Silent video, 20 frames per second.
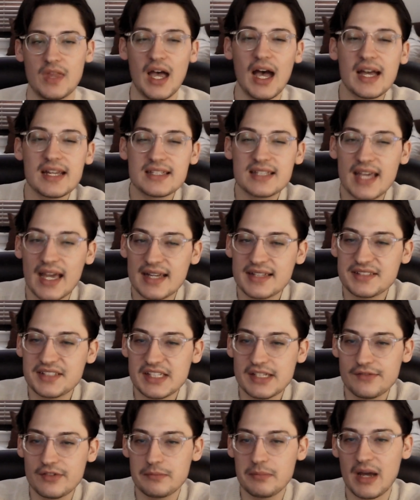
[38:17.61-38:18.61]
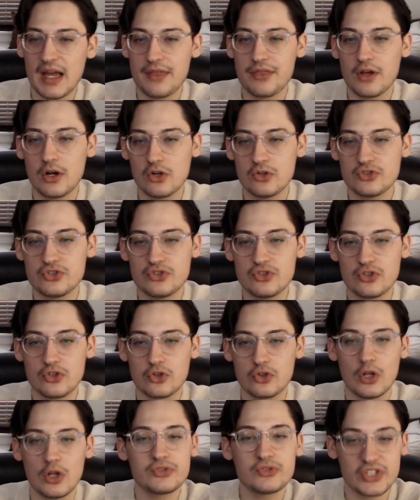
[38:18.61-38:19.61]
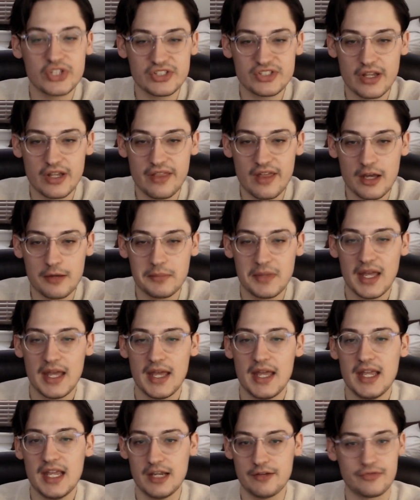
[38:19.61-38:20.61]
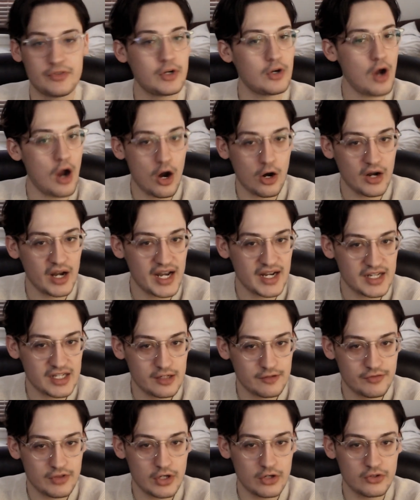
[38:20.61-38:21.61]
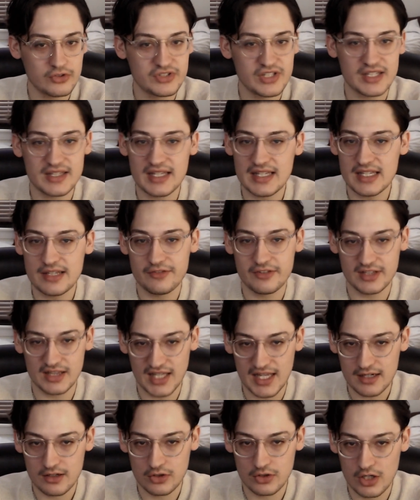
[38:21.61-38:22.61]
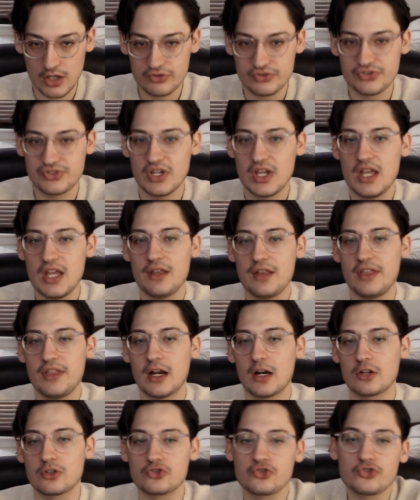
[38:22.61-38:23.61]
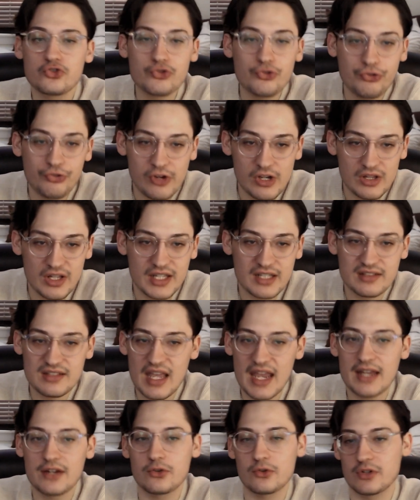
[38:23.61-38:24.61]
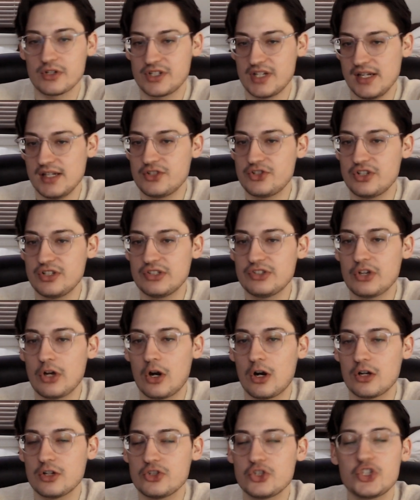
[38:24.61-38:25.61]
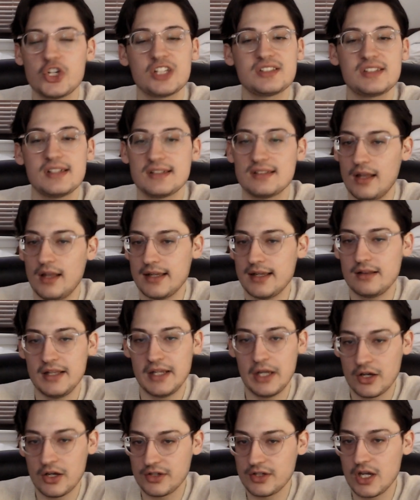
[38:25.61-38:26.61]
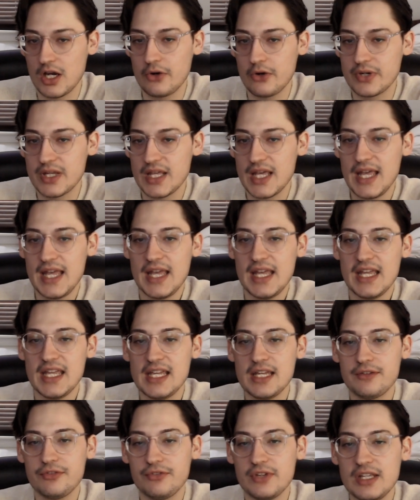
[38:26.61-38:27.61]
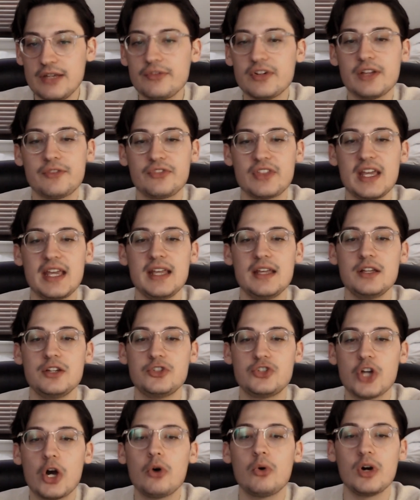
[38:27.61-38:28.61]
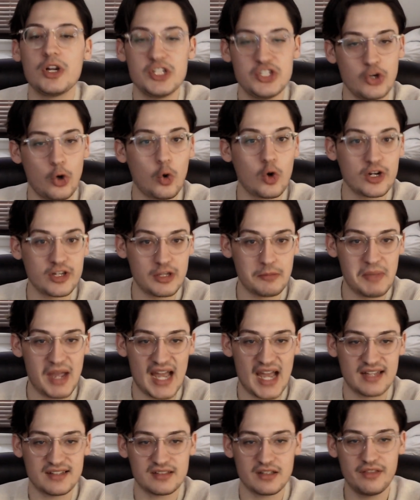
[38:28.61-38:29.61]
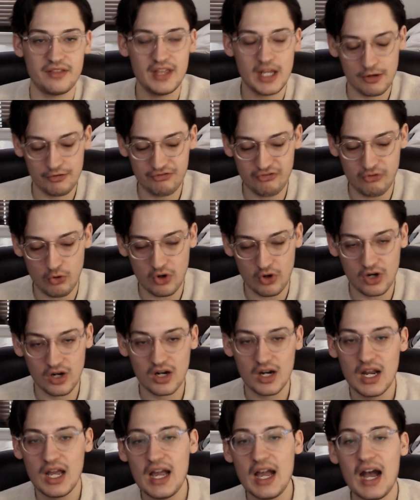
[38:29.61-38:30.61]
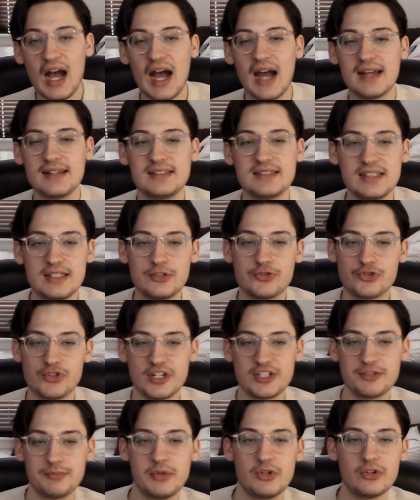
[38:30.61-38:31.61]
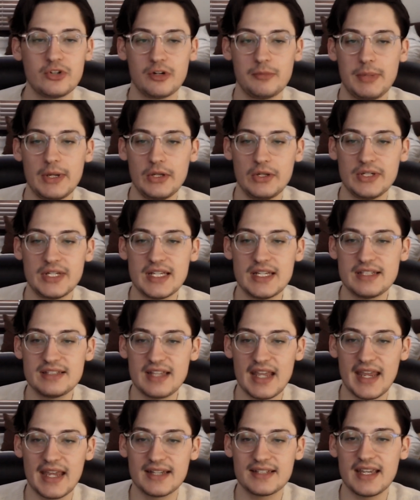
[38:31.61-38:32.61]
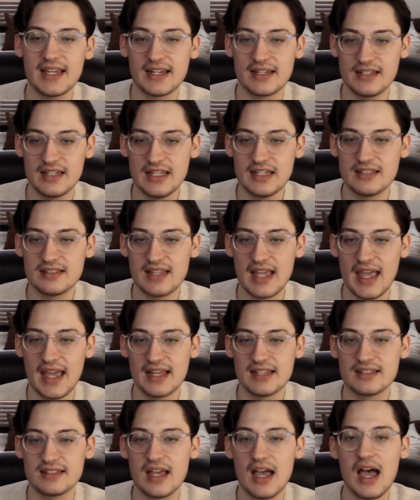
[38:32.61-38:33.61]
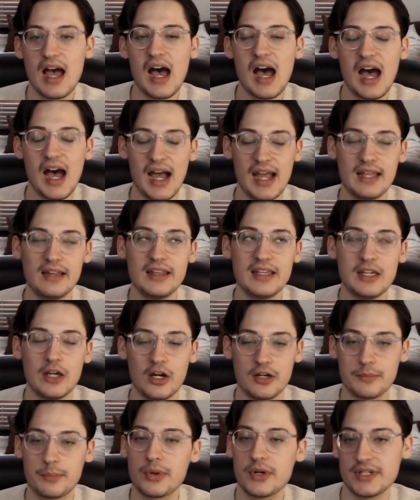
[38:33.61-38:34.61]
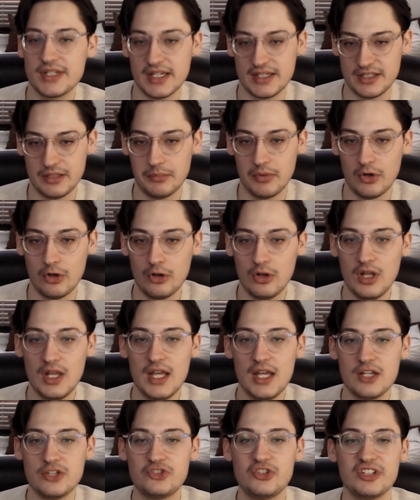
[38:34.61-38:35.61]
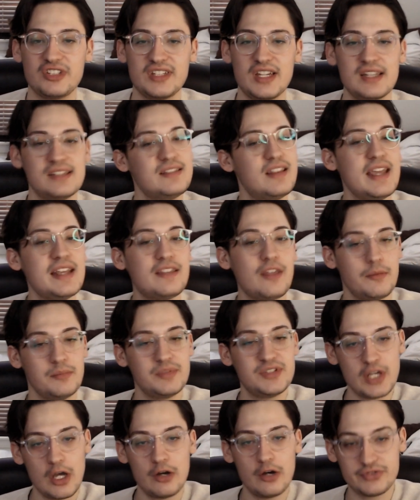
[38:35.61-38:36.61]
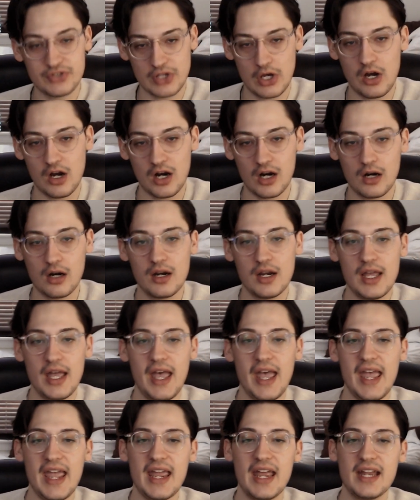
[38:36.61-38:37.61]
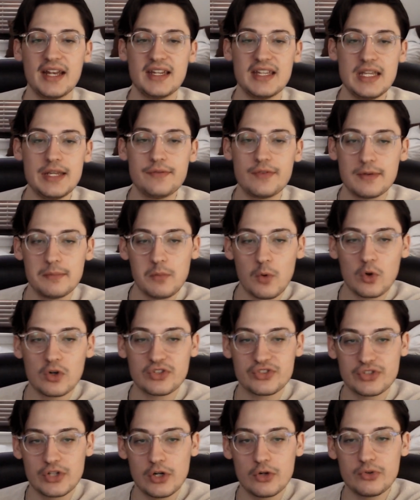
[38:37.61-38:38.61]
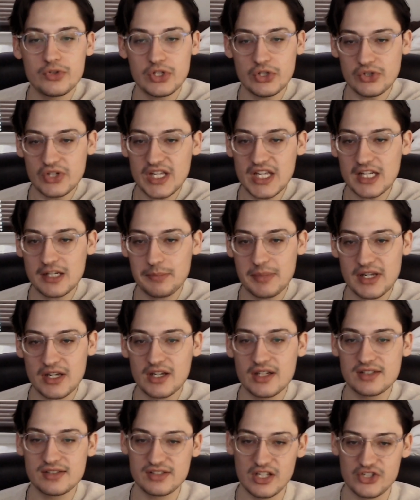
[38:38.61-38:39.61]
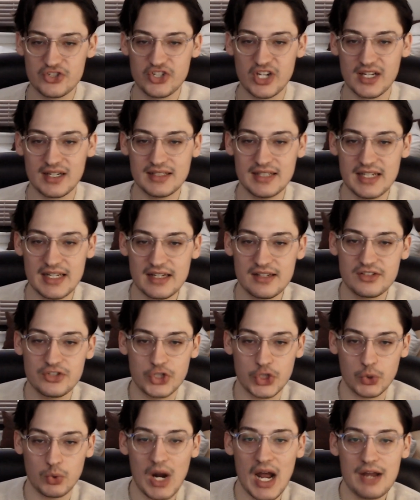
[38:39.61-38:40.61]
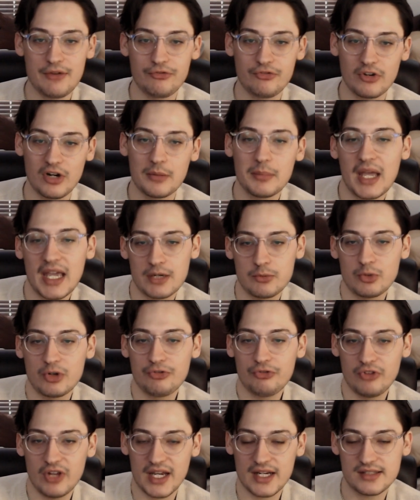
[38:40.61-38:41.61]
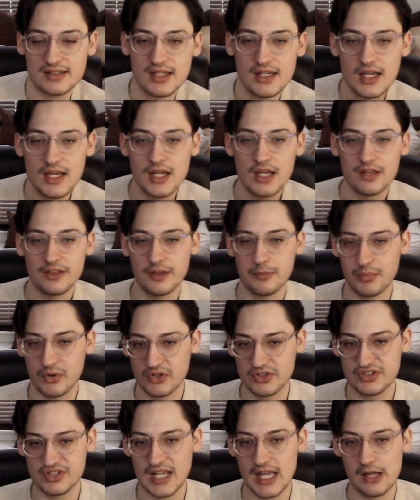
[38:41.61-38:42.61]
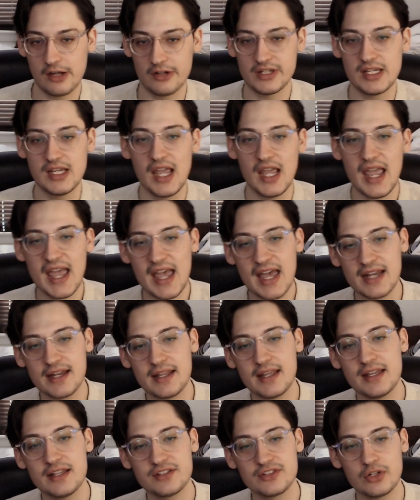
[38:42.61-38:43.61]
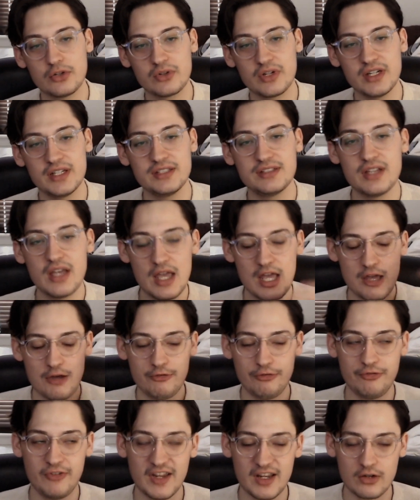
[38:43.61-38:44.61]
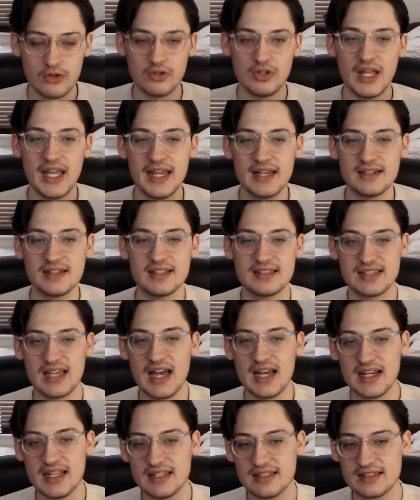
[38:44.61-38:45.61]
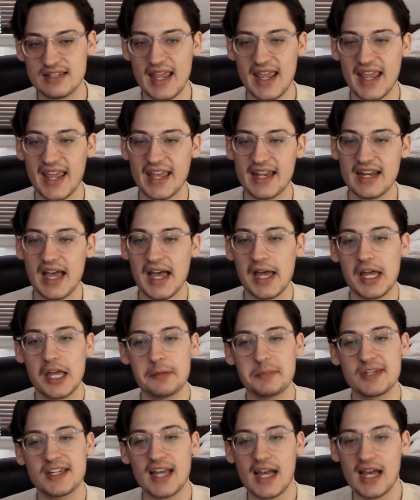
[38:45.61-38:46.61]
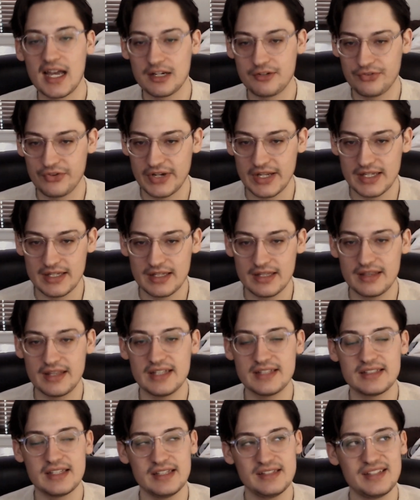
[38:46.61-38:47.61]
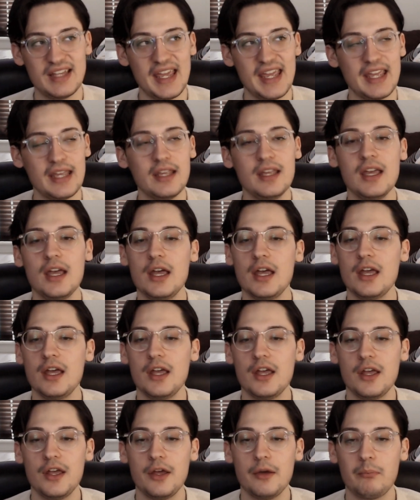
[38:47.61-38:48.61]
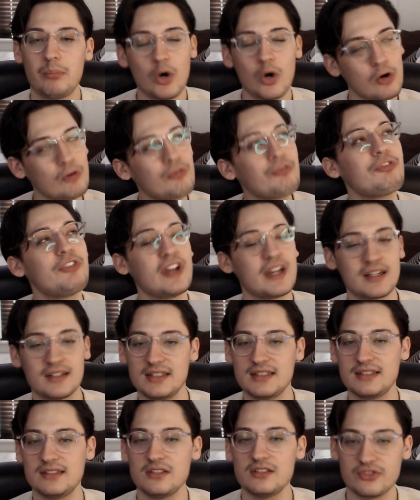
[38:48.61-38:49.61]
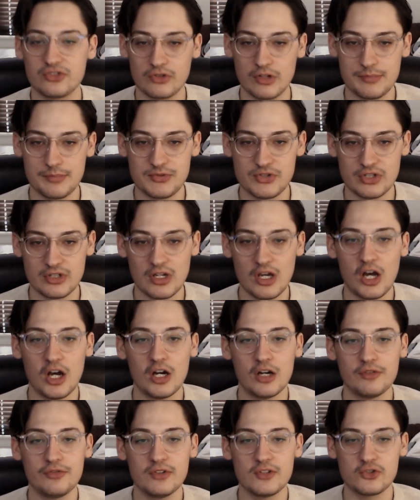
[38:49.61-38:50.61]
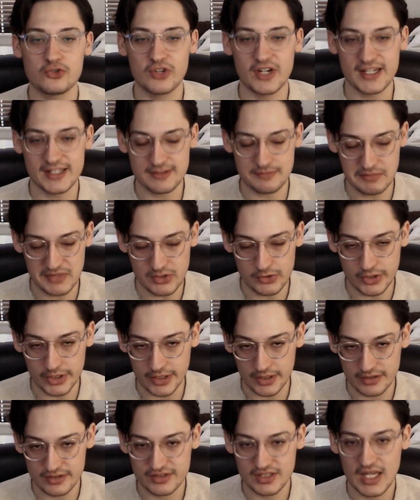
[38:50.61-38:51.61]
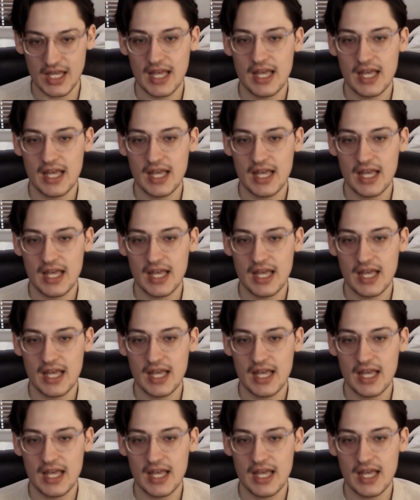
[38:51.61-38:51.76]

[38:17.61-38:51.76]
I'd guess even by those closest to them, if there are any of those that they even let close, their true feelings and or intentions are just as likely unknown if even if they don't adorn the mask. Therefore, I see transmuter abilities and techniques as highly unpredictable, just as they themselves are, and even more so unique because such techniques derive from and reflect the personality. Add Hisoka's fickle and dishonest, and I'm confident this is a perfect description of transmuters.